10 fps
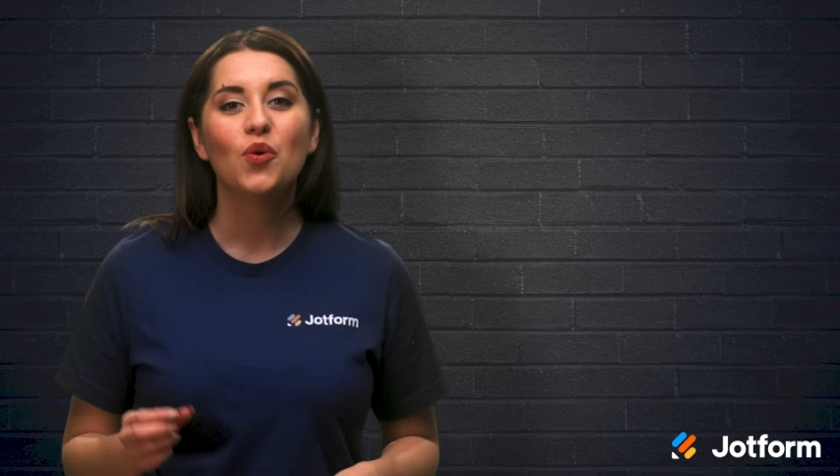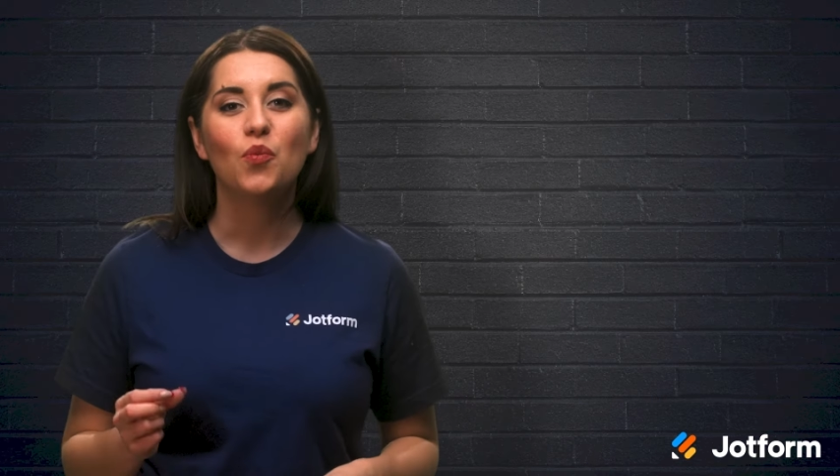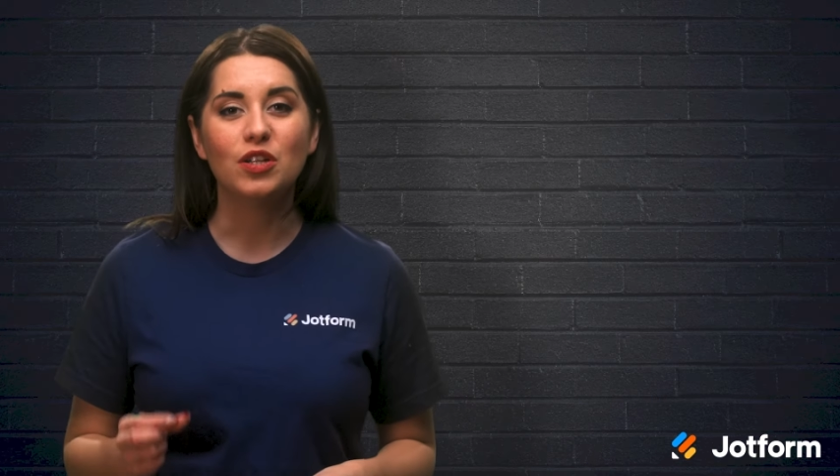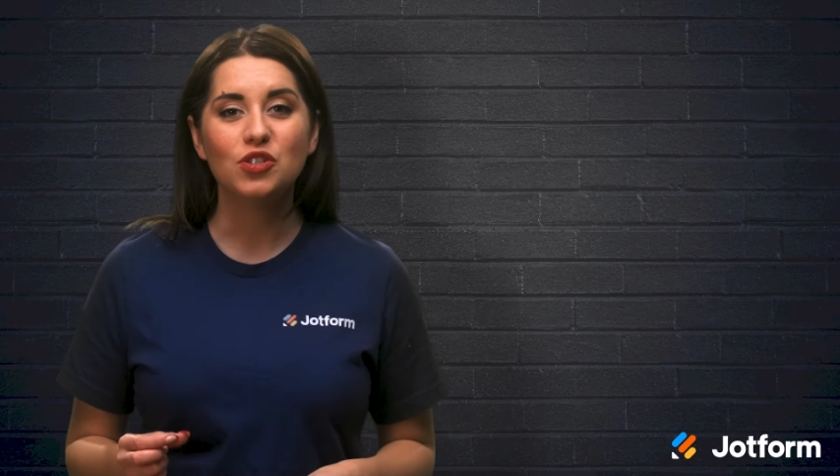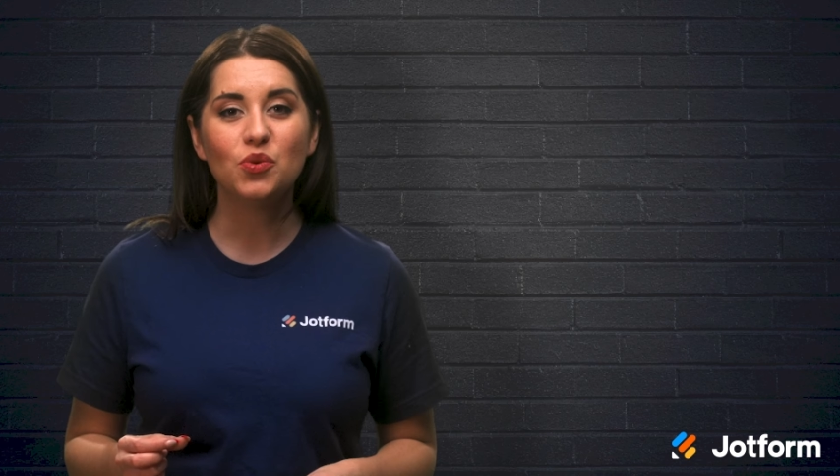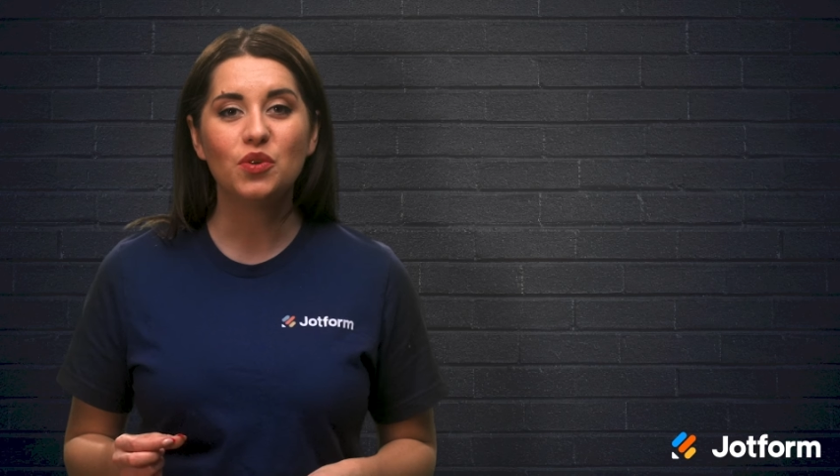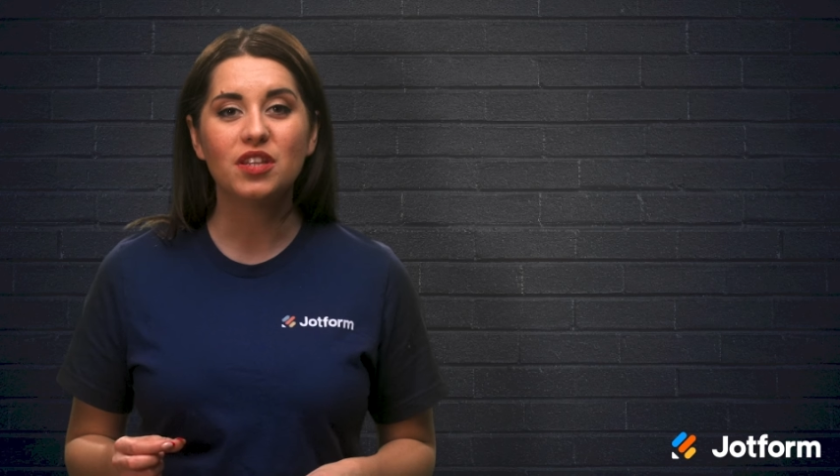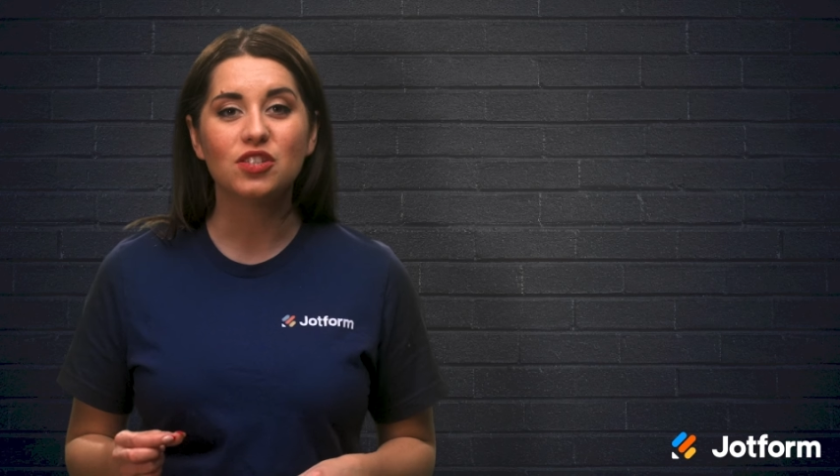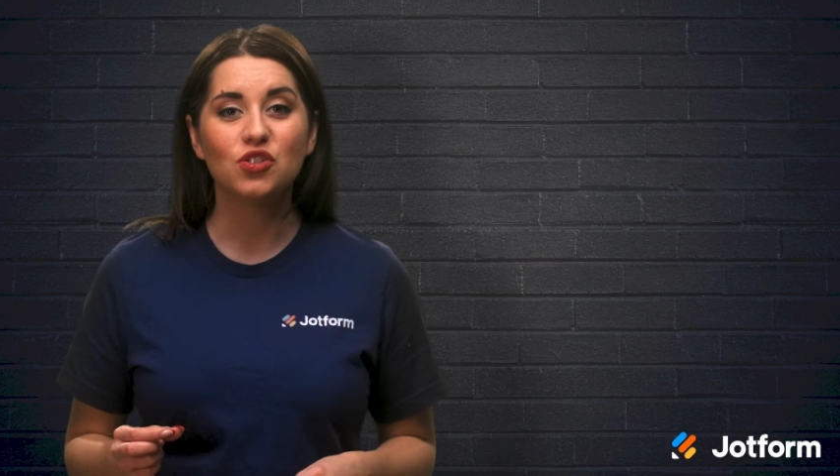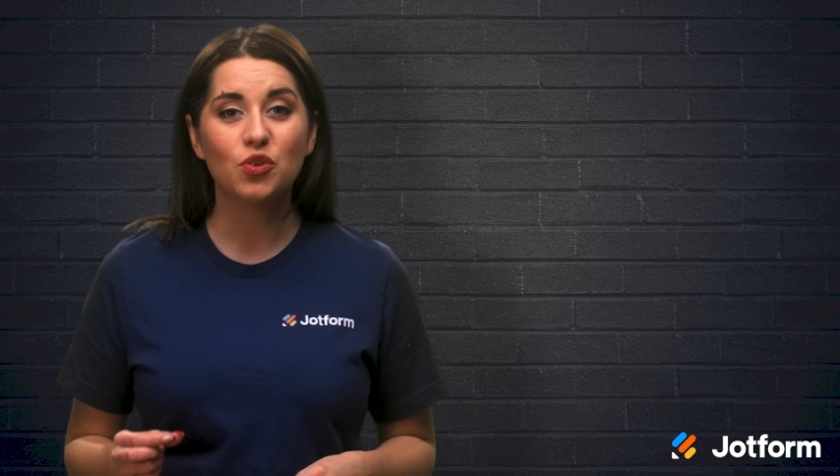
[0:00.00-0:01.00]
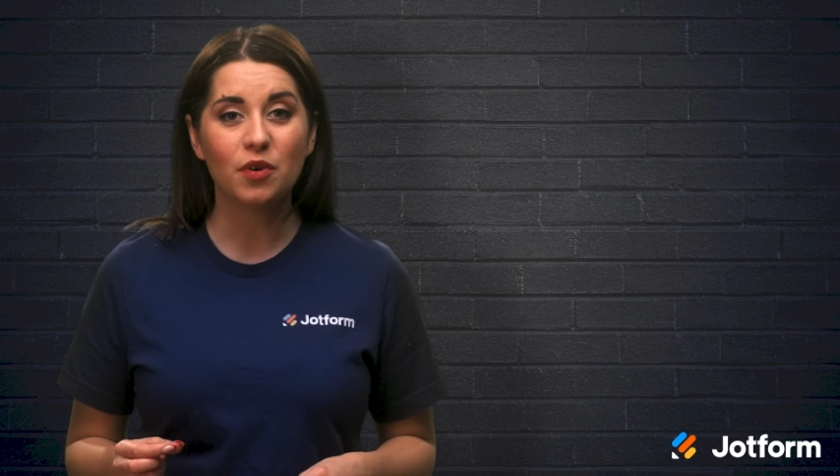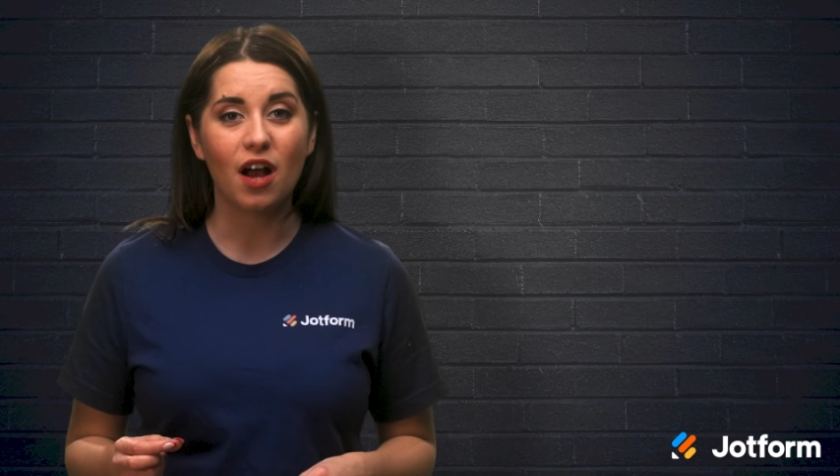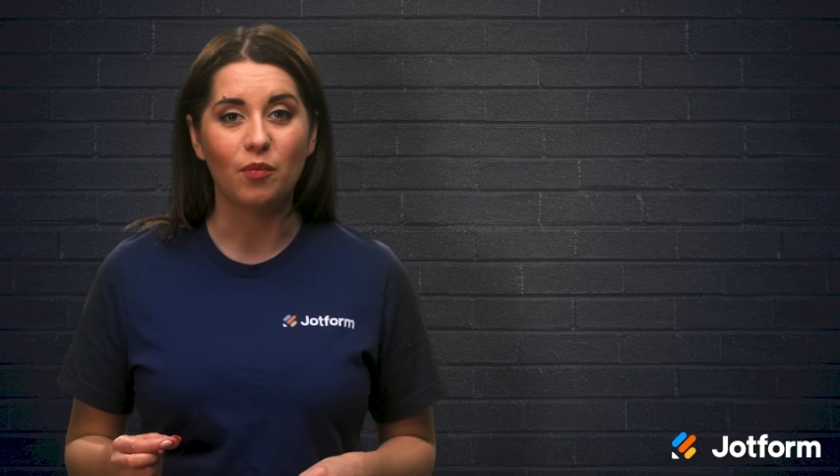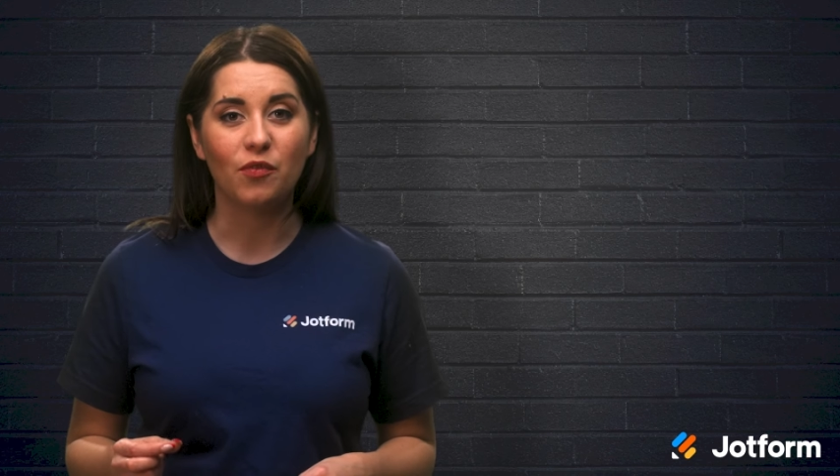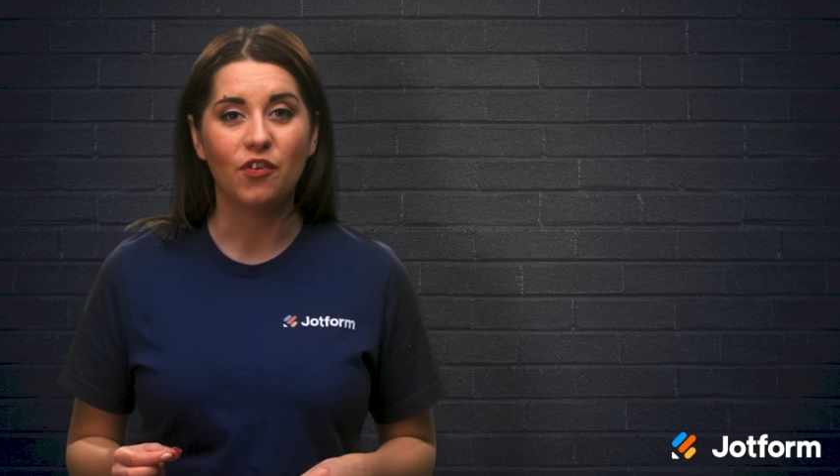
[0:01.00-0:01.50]
One tool that's super
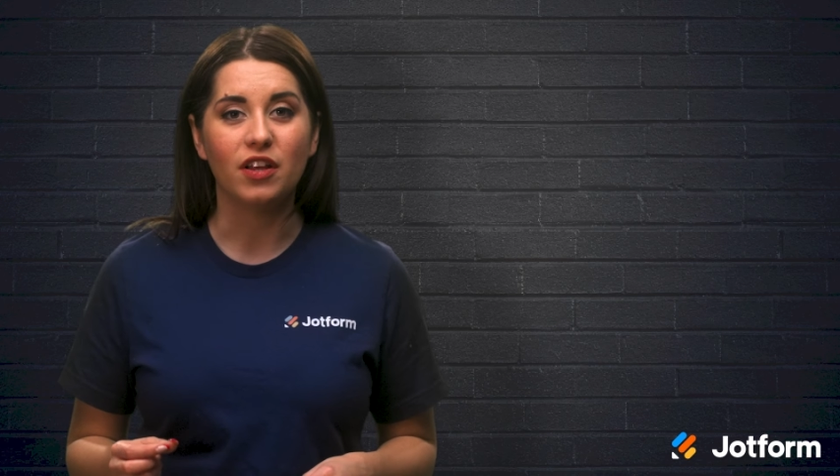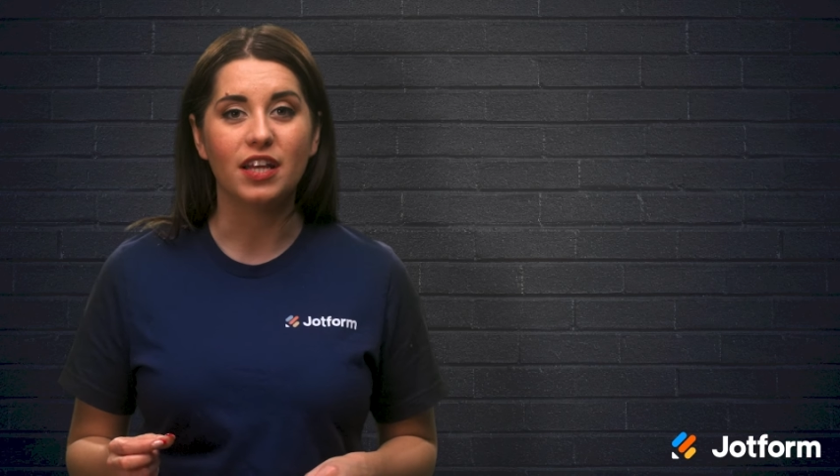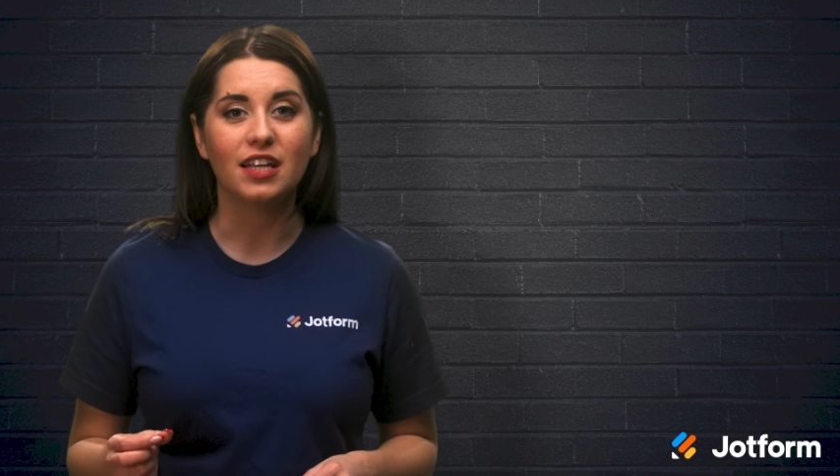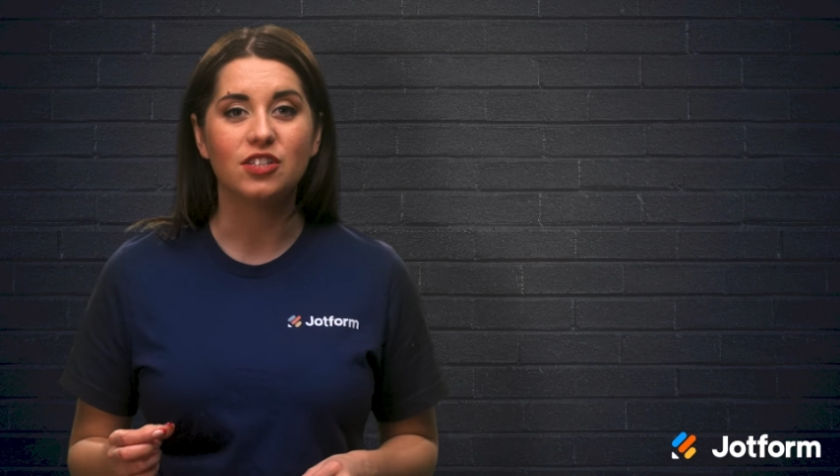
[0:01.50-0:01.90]
helpful in a